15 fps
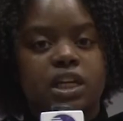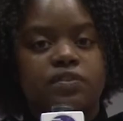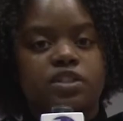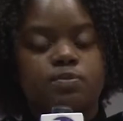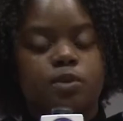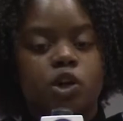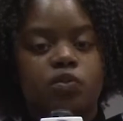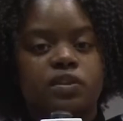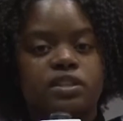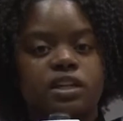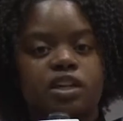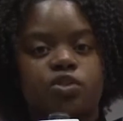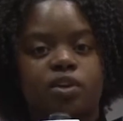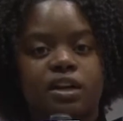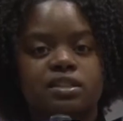Davis Bove has
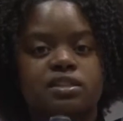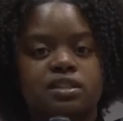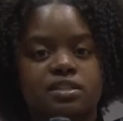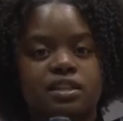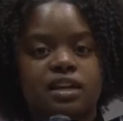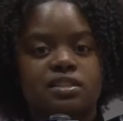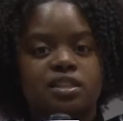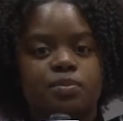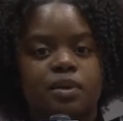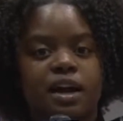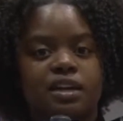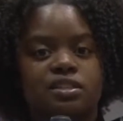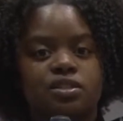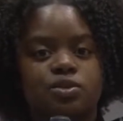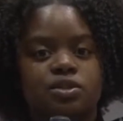had great success the
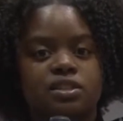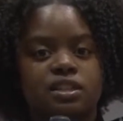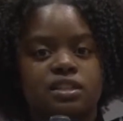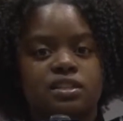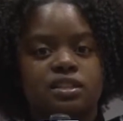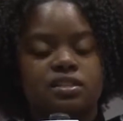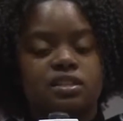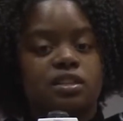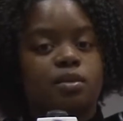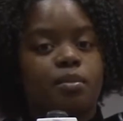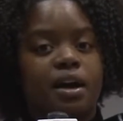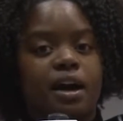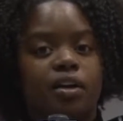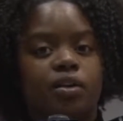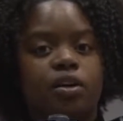past two seasons in the
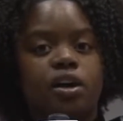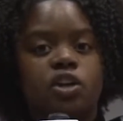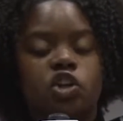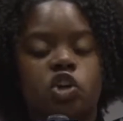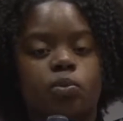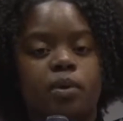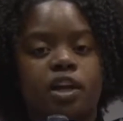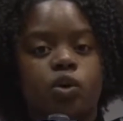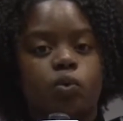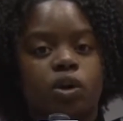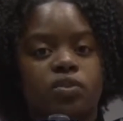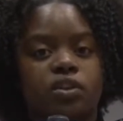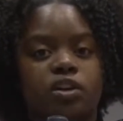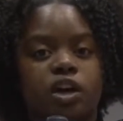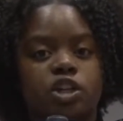mile, no matter
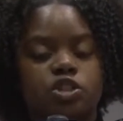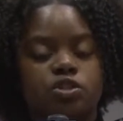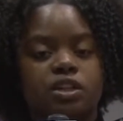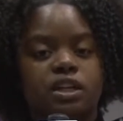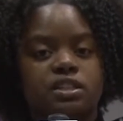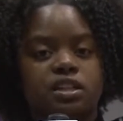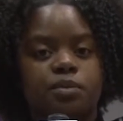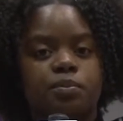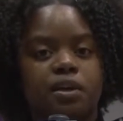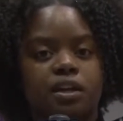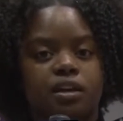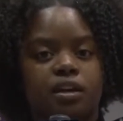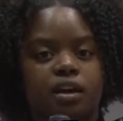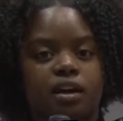where in the country he's competing